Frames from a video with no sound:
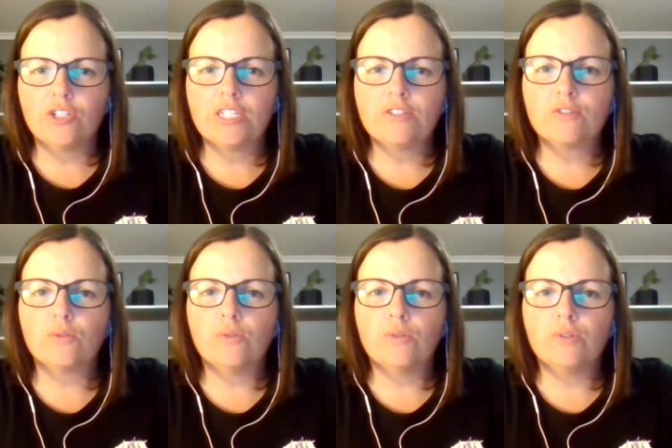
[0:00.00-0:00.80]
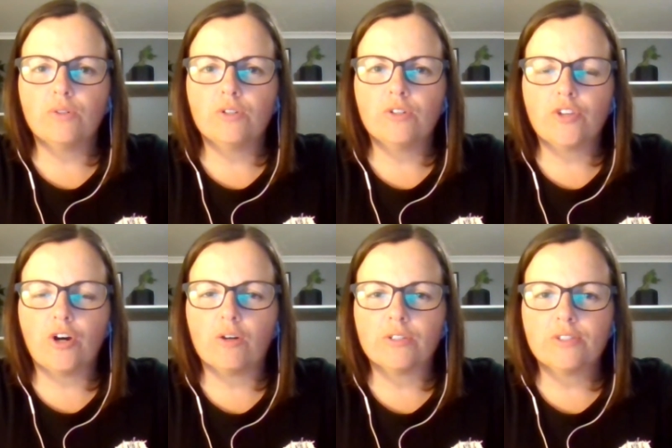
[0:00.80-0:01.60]
you know, he saw the
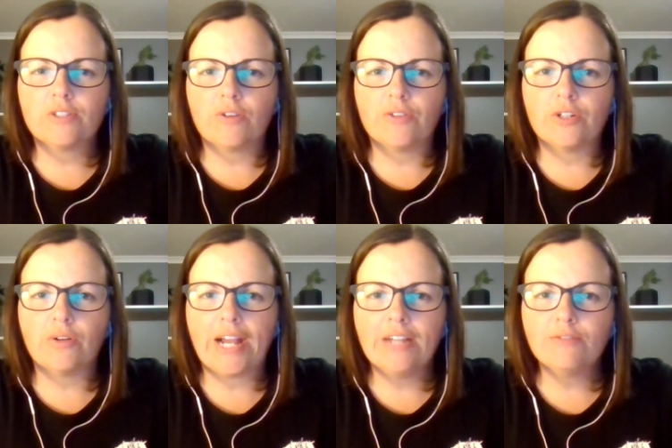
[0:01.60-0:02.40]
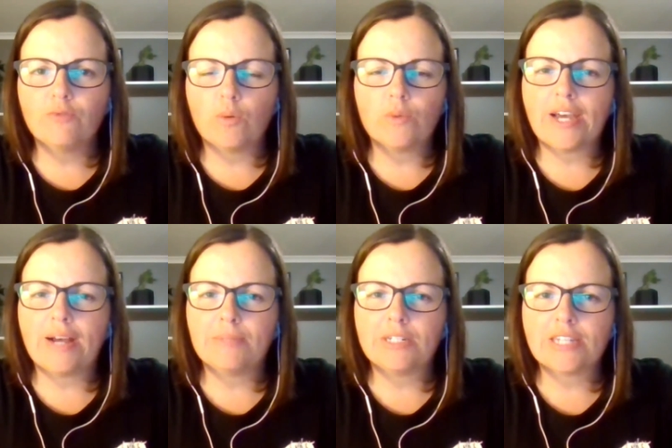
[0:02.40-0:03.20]
horrors on the ground, what was
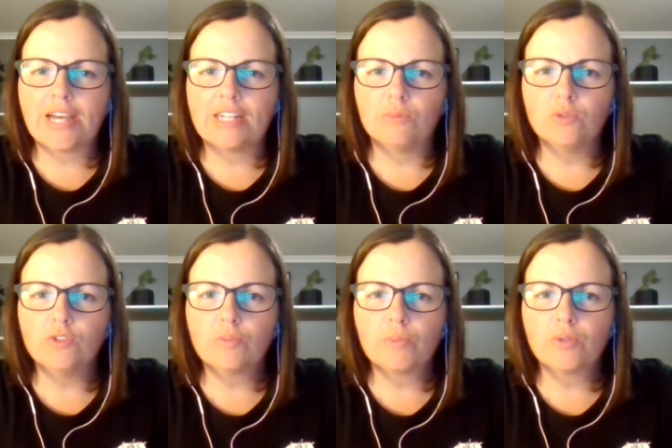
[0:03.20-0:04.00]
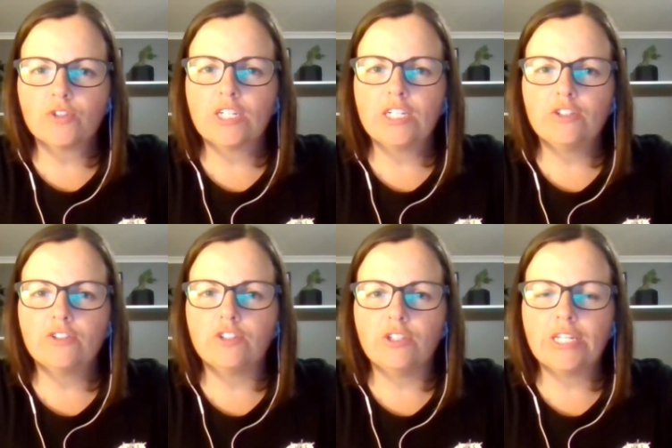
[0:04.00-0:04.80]
happening to animals, but also he
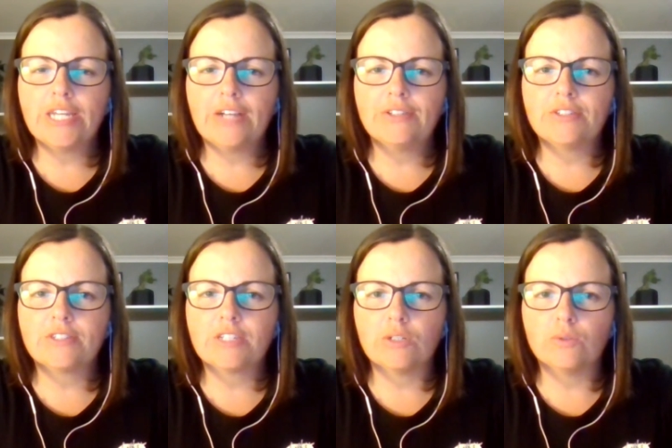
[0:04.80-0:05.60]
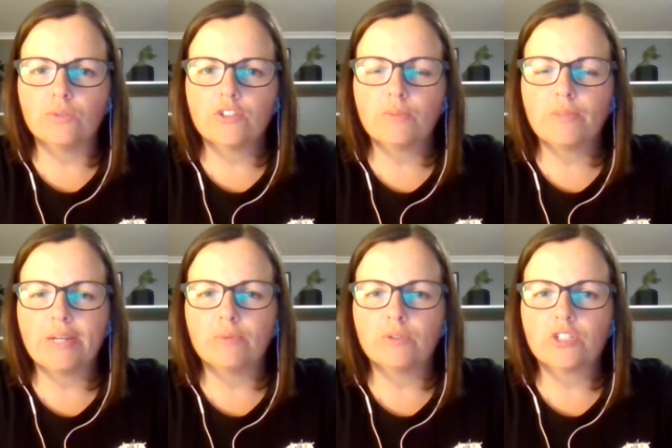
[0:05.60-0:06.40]
just knew that he had the skills to be
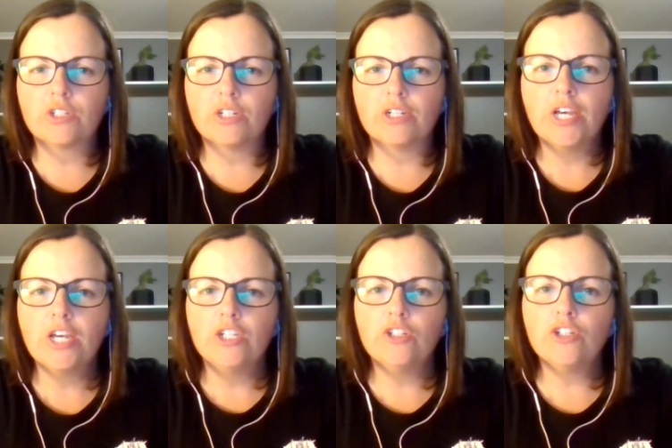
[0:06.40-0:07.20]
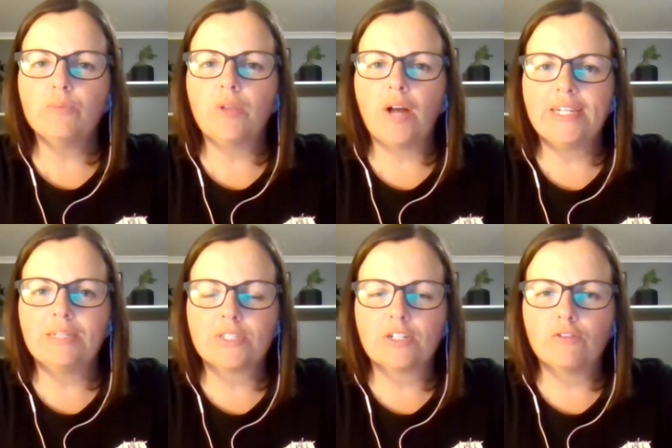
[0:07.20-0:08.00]
able to, you know, apply
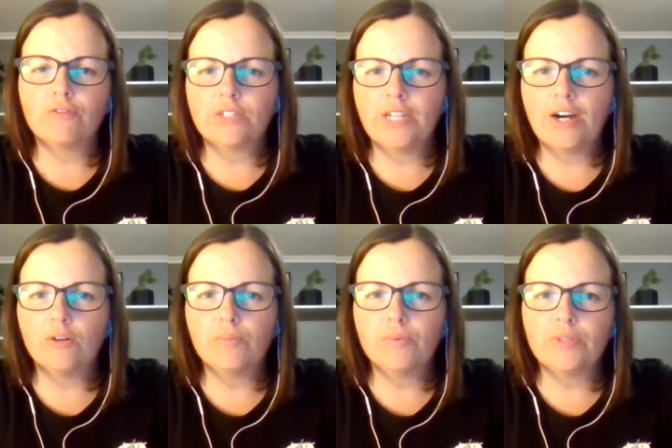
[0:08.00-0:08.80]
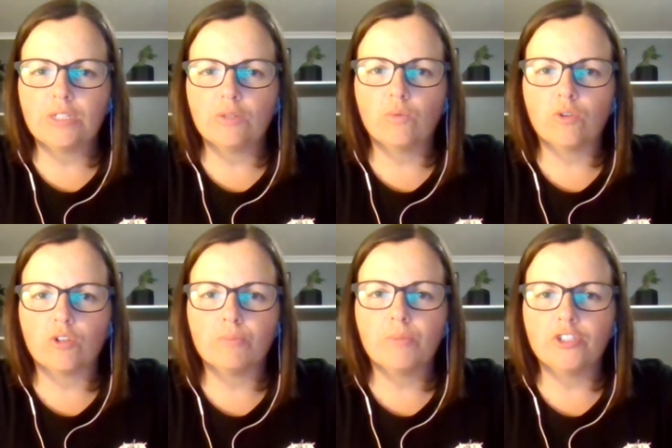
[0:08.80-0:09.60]
himself and help in the
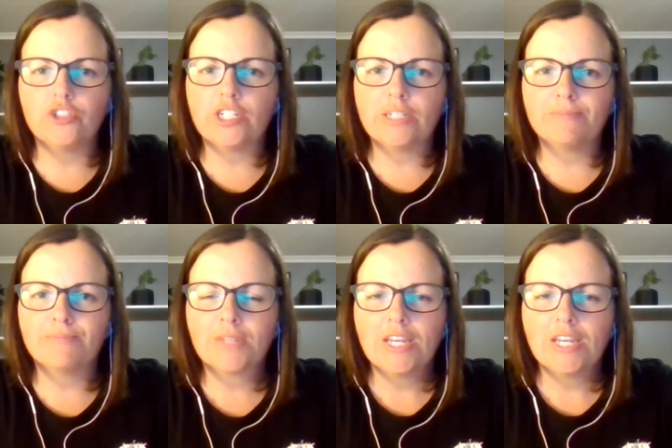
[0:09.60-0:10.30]
war on poaching.